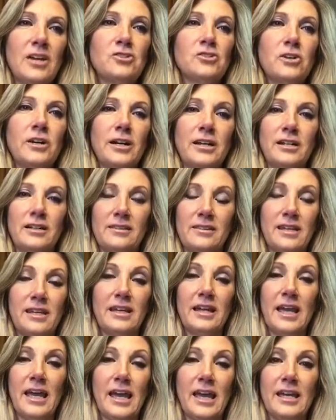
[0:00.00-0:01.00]
try to
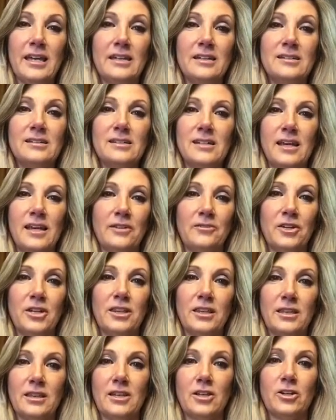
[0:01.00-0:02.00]
think ahead to
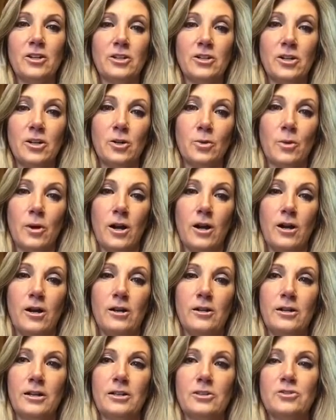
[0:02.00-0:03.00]
everything that could go
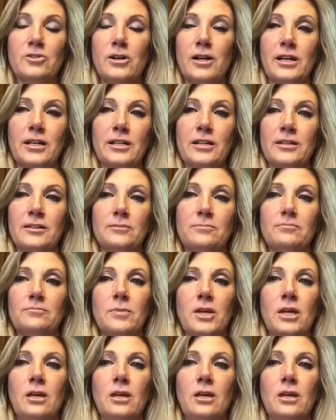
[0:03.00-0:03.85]
wrong and try to